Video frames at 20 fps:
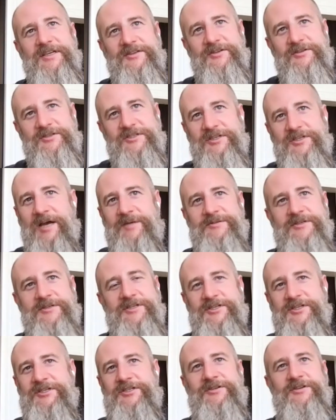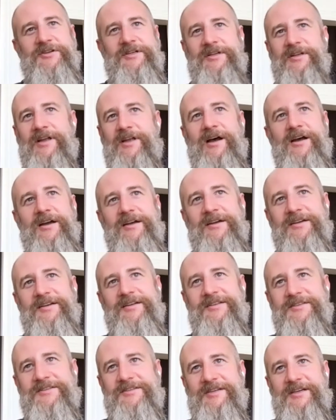those jobs are just shooting a lot, and
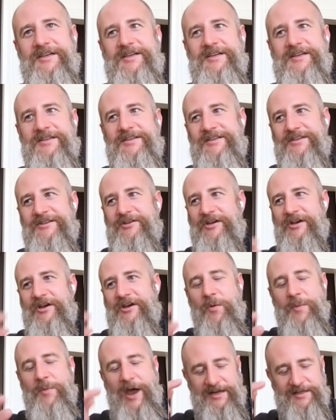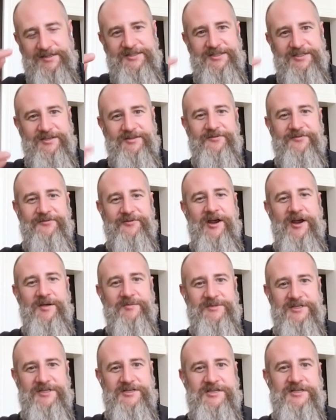it's like you can go back and see the
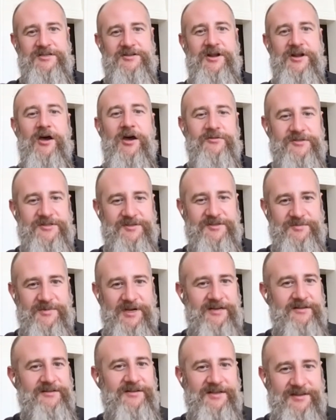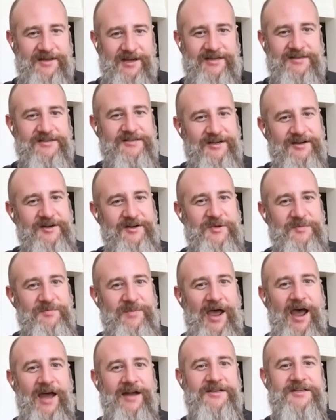frames, and he knows immediately that it's going to be
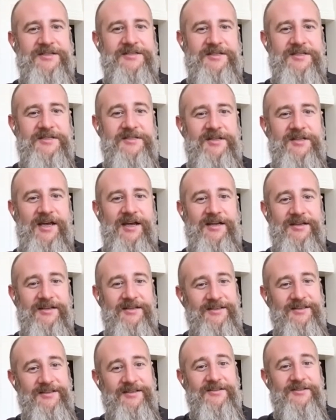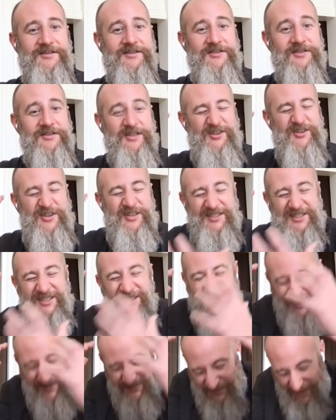bad because he's like just like you can see
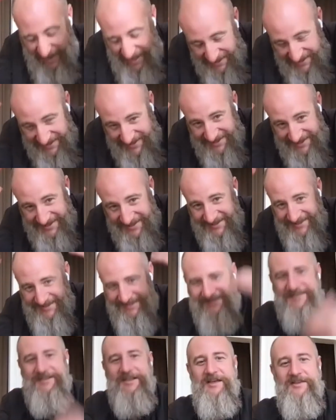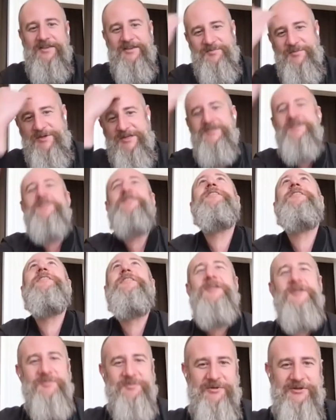his face, and then me just
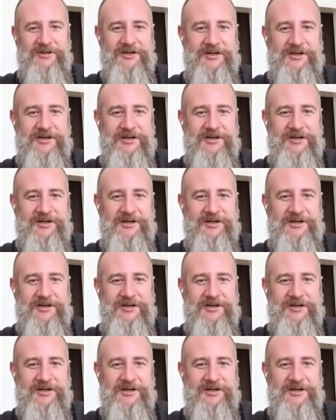getting plunked.